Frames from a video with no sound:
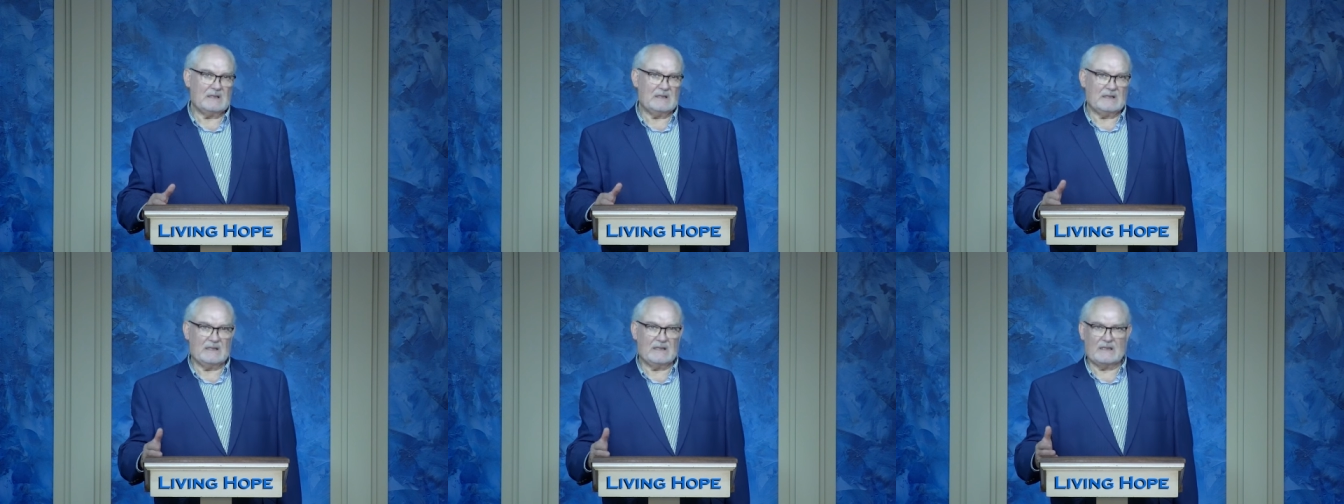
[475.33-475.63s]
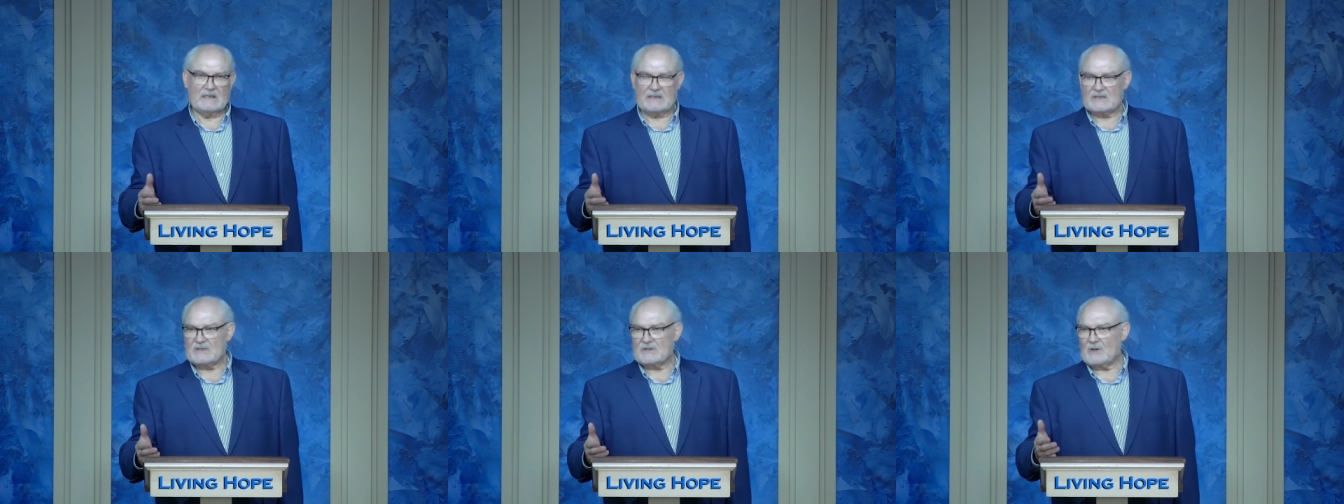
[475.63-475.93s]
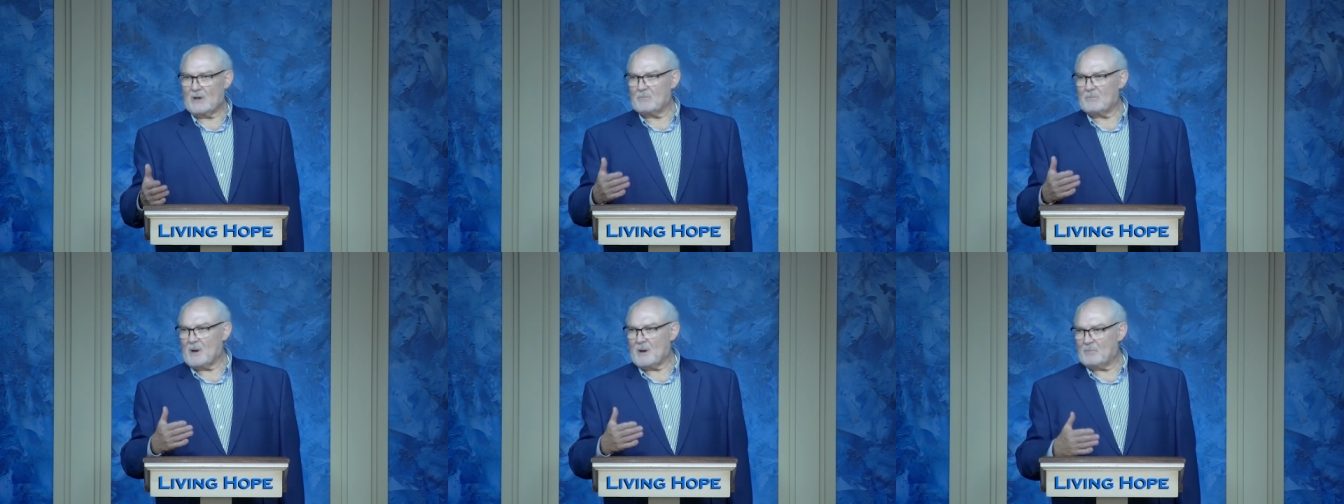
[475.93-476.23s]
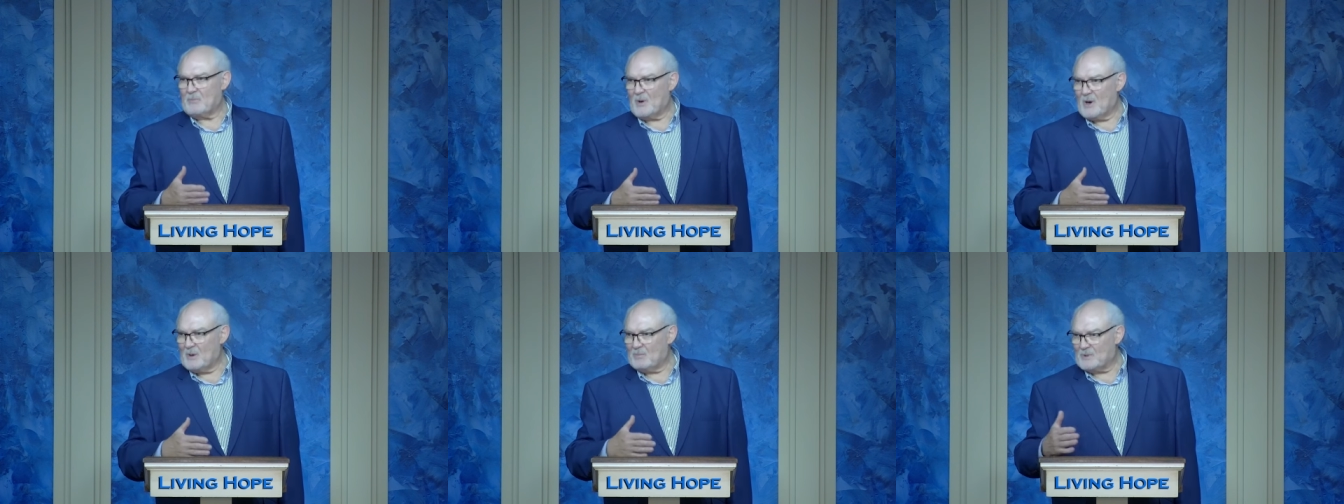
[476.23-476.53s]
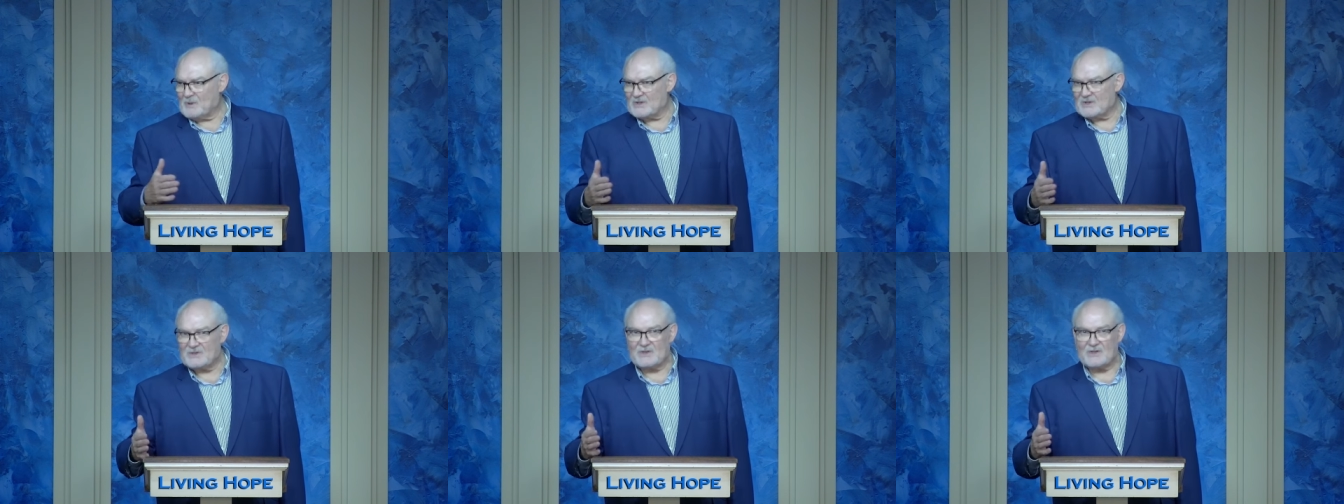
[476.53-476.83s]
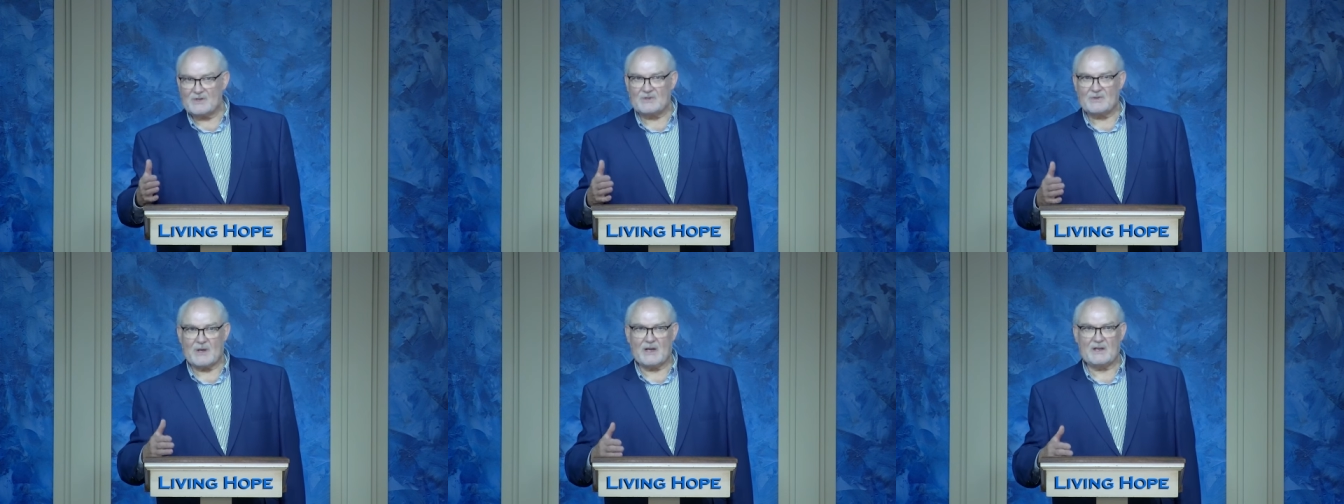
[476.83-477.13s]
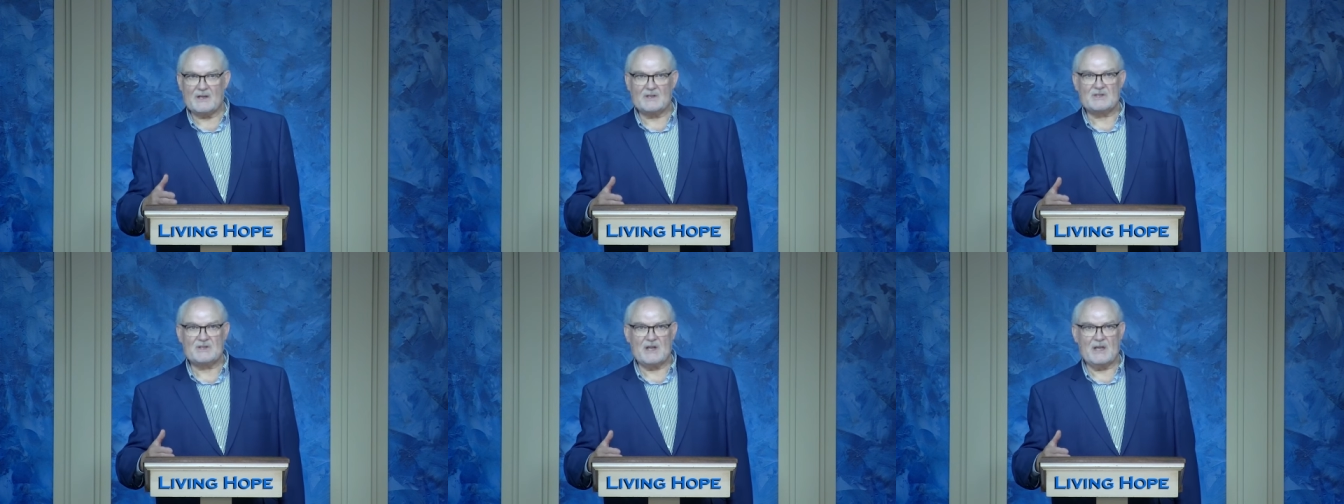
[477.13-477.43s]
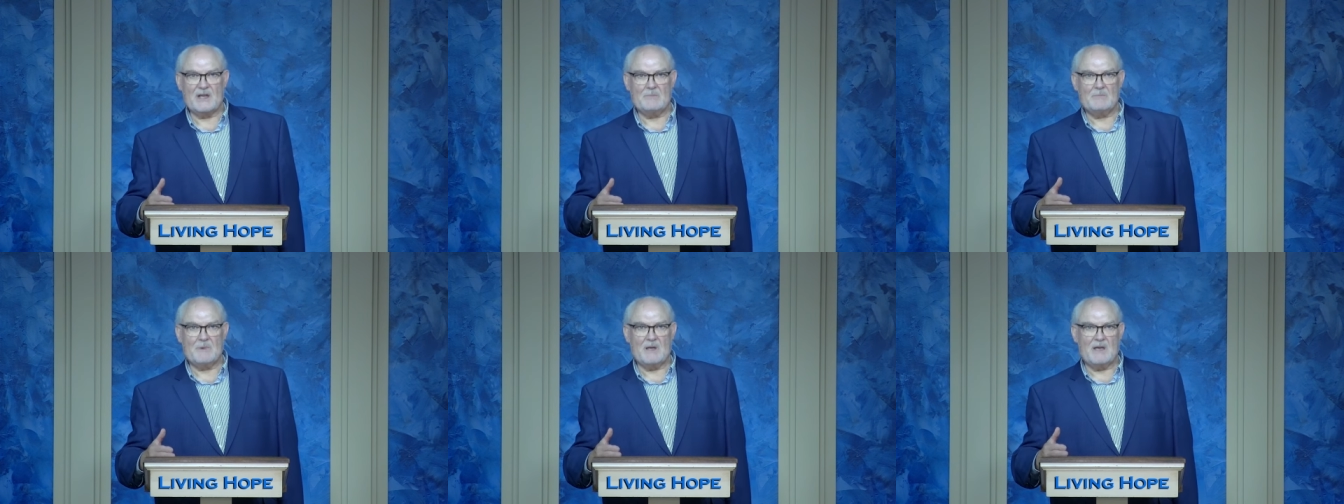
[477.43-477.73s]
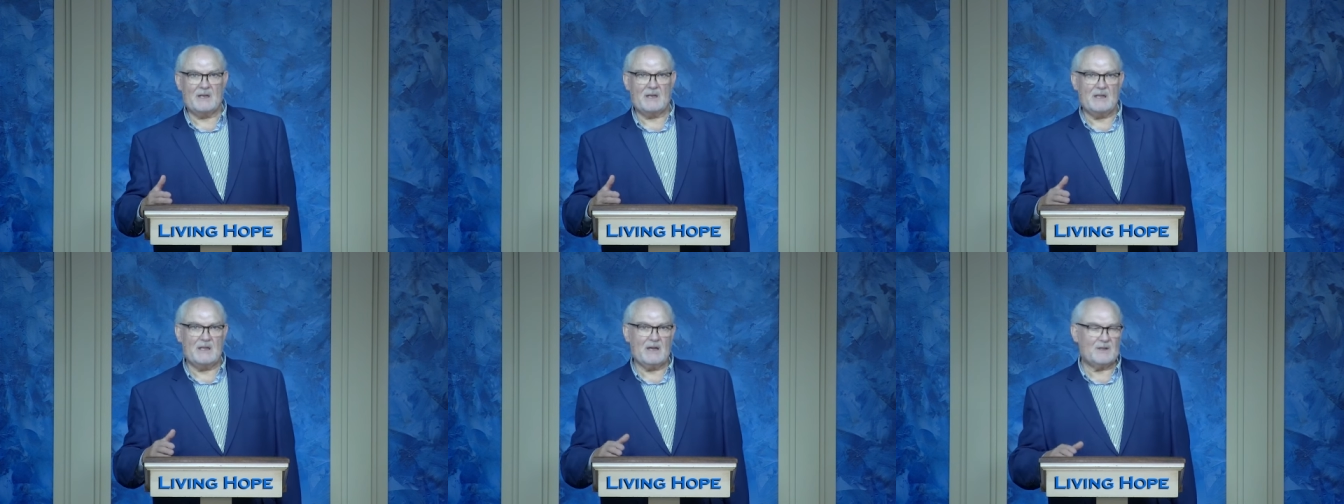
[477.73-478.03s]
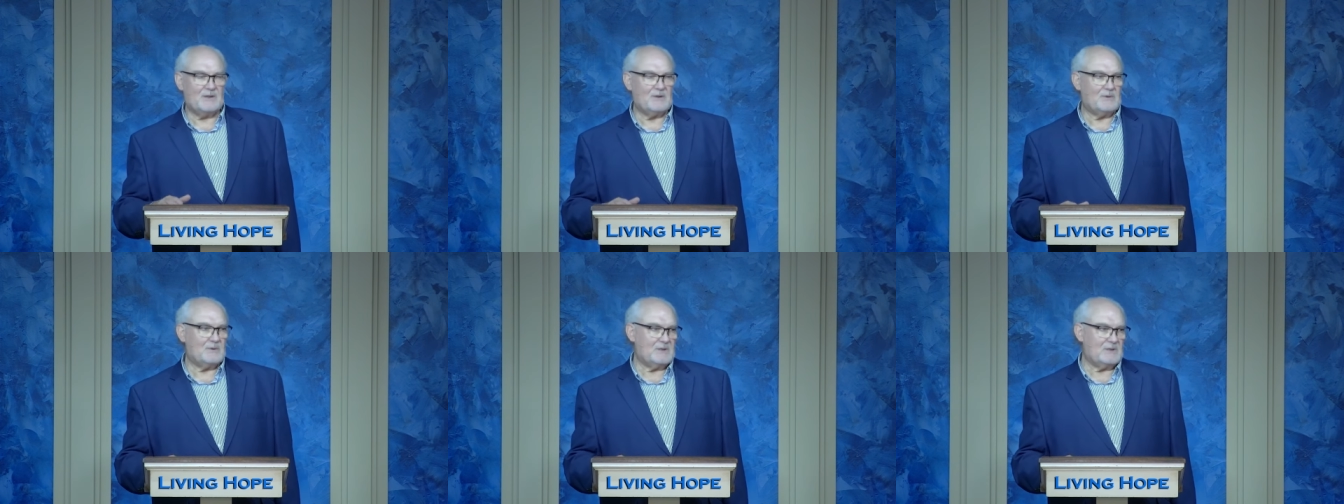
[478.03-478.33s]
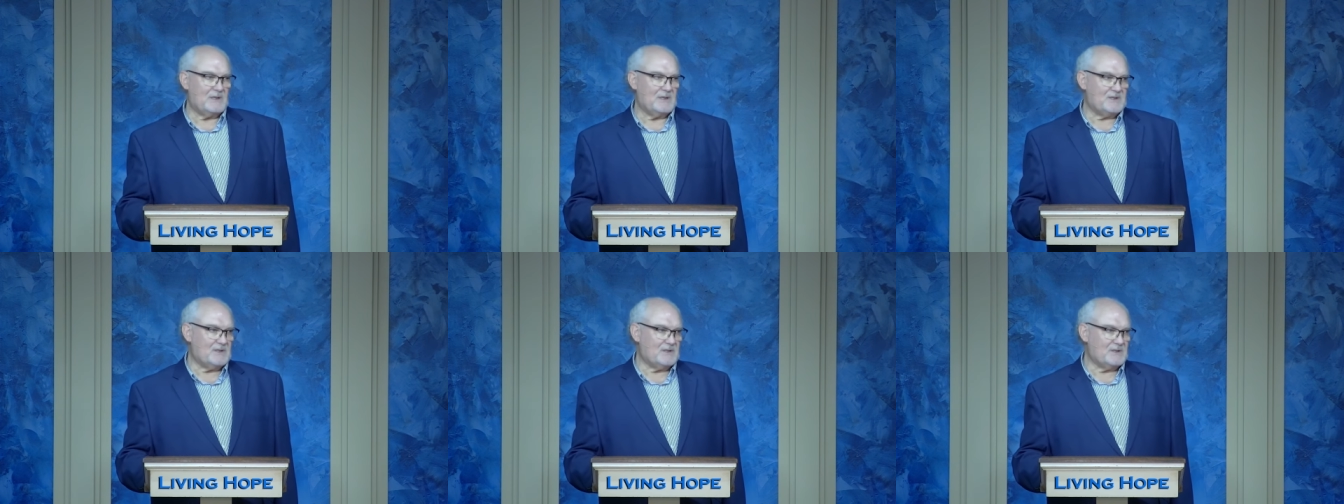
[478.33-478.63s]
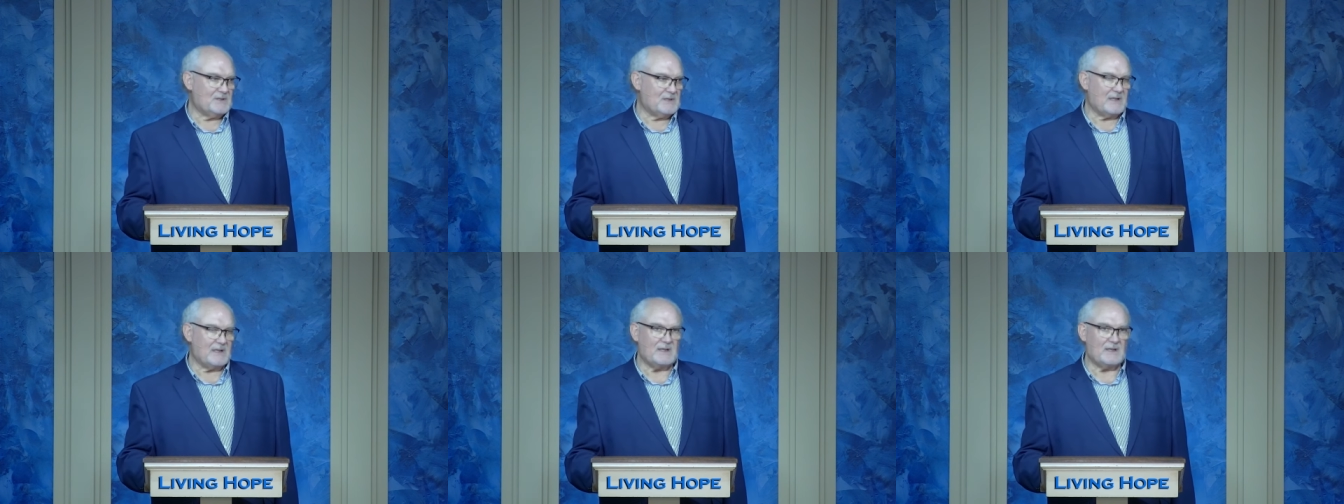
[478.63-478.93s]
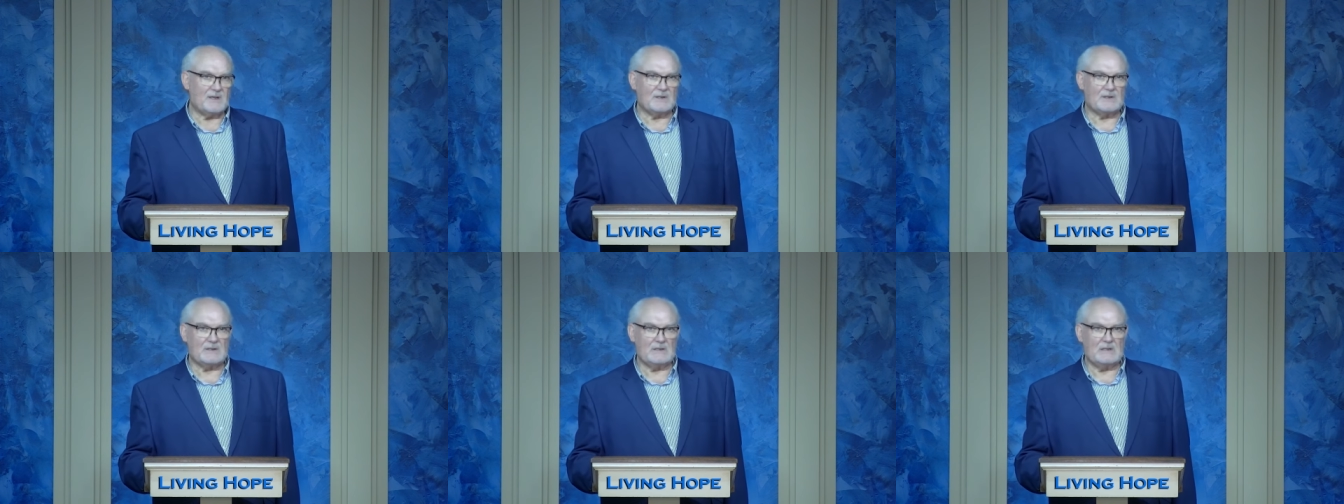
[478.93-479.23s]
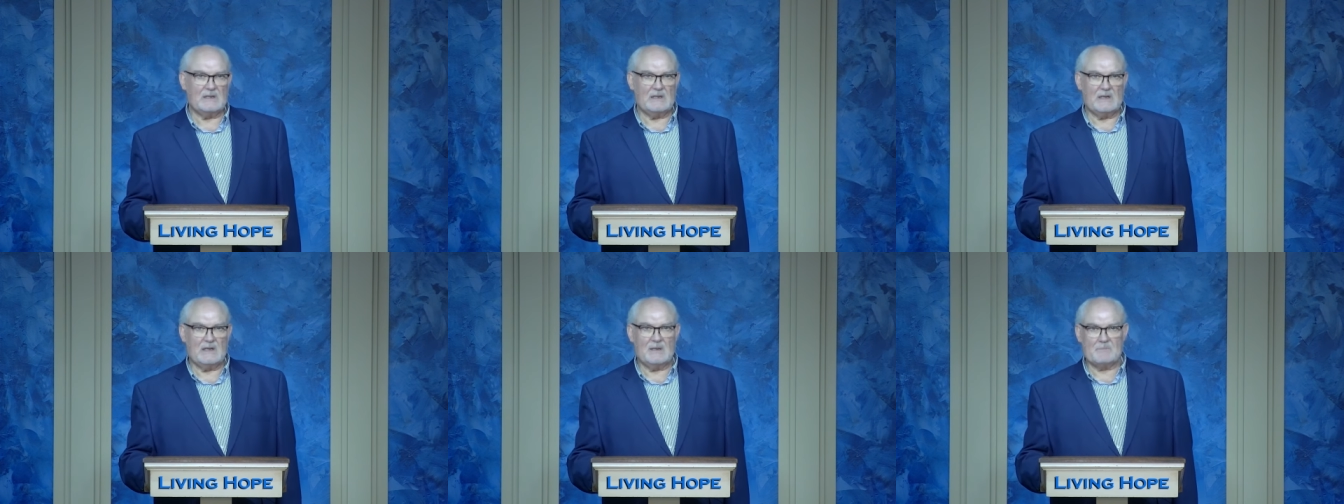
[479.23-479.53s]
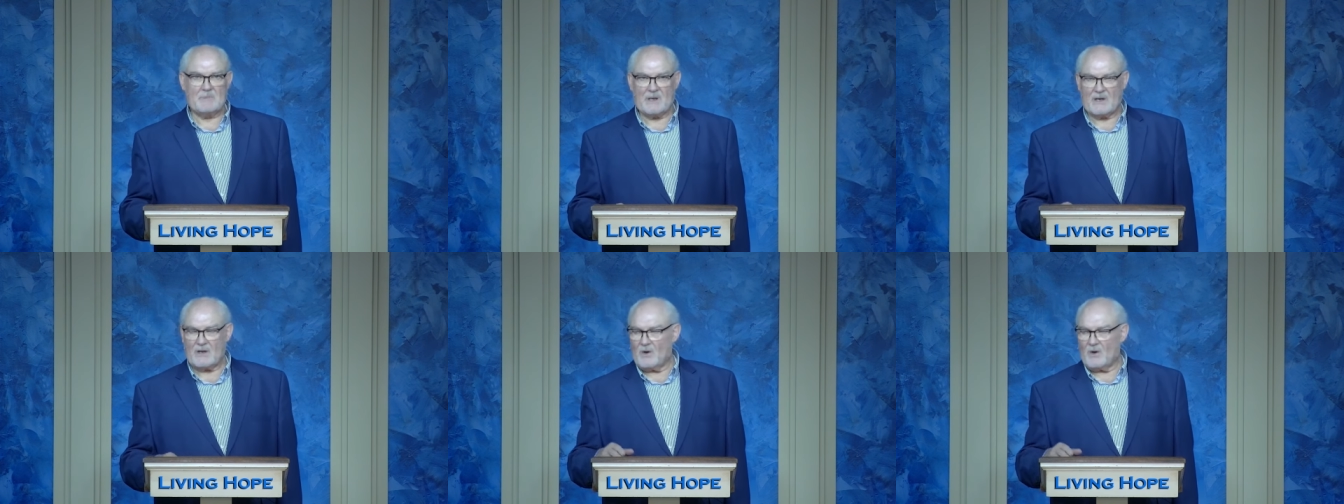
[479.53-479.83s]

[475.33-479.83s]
And it's not my purpose to try to shame any other religious leader, but